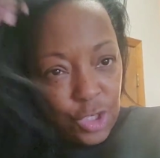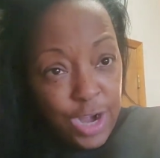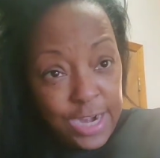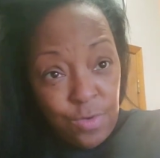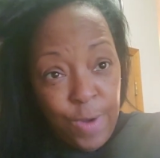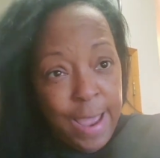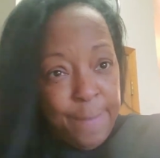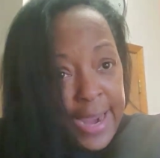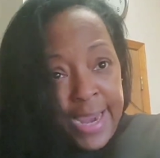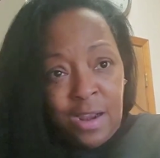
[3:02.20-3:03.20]
I tried to
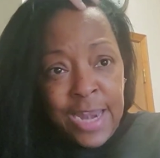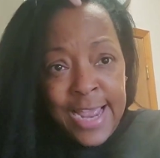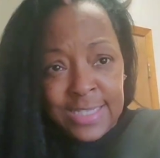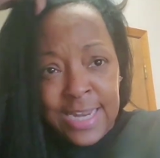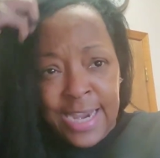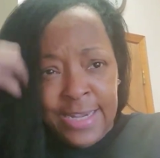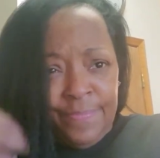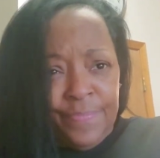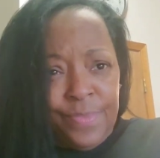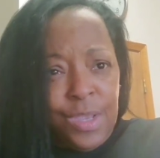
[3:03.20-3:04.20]
wrap my hair last
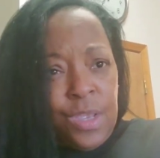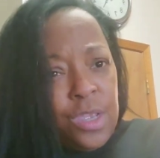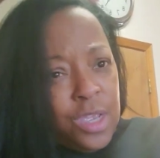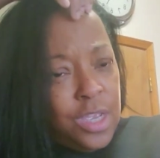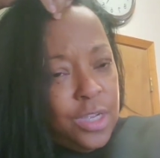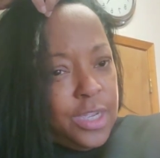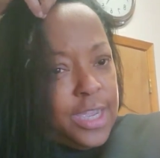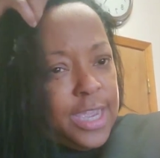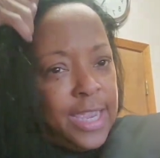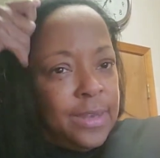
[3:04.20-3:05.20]
night
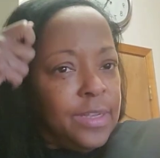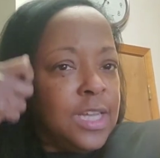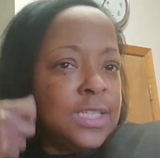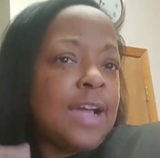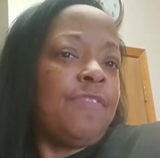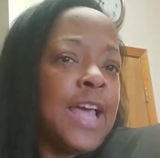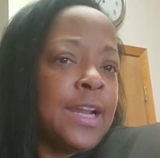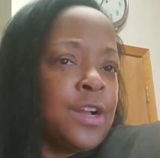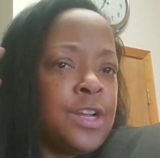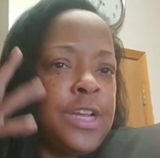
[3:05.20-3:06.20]
and because I
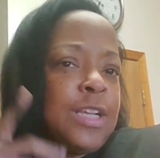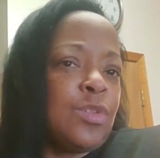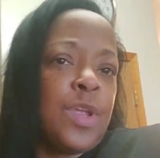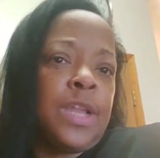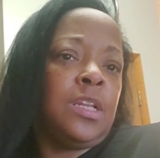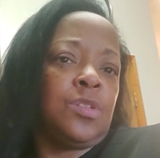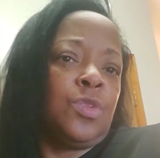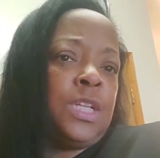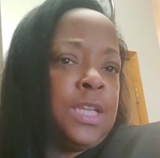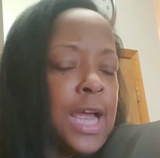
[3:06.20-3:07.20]
flat ironed it yesterday. It looked
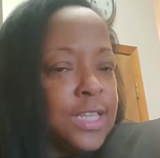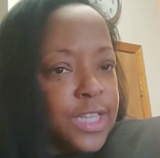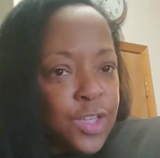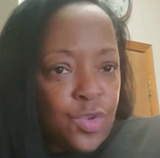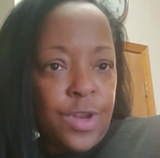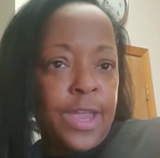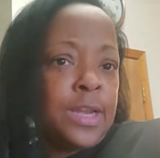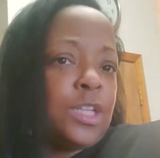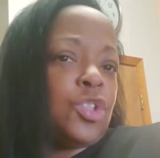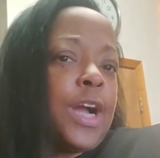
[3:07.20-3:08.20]
really nice
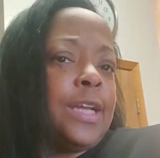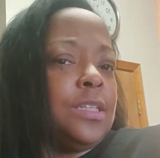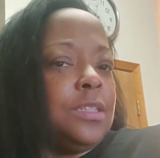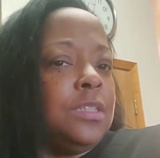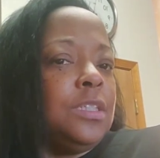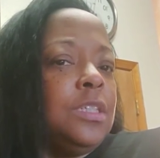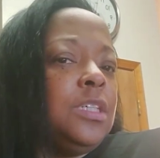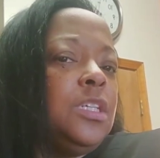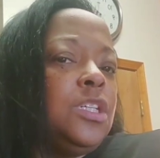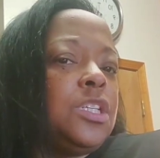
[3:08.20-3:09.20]
yesterday and I tried
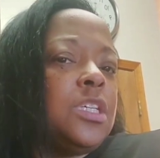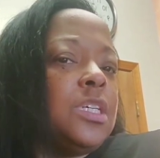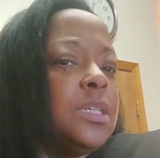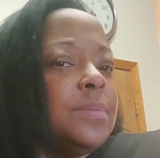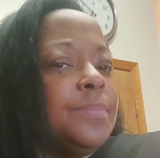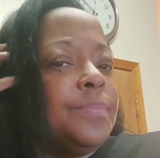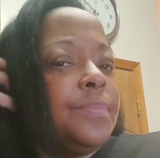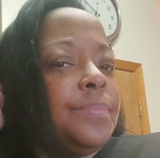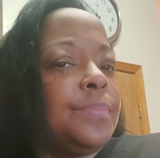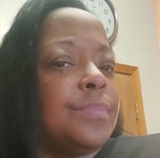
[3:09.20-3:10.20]
to,
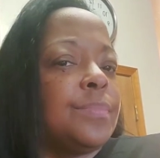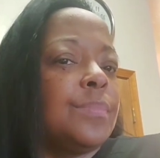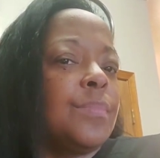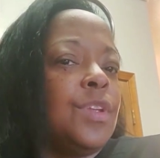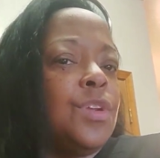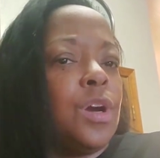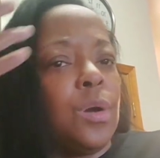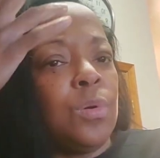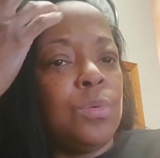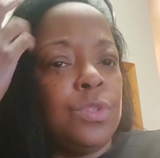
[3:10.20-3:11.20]
you
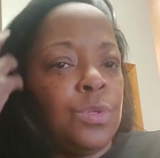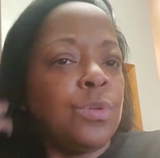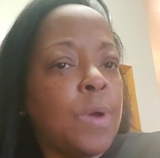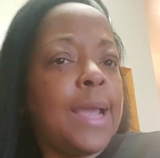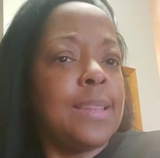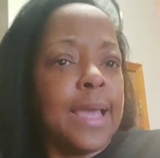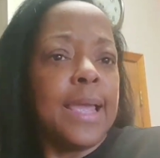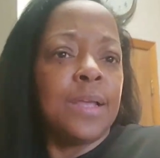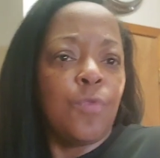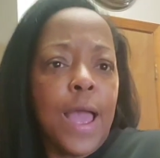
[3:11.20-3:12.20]
know, do the right
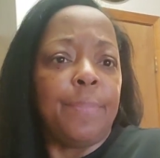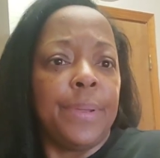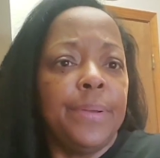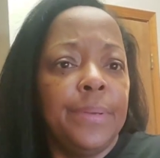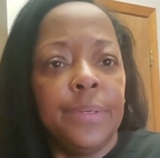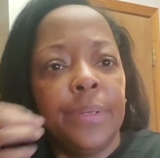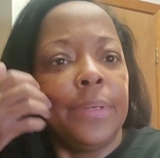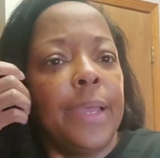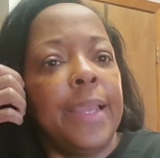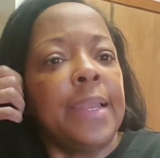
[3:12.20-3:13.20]
thing and wrap it
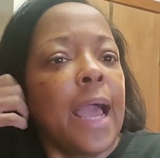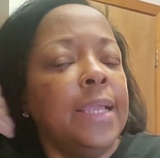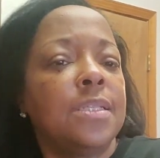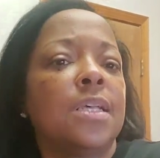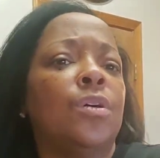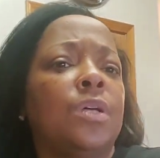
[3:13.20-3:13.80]
at night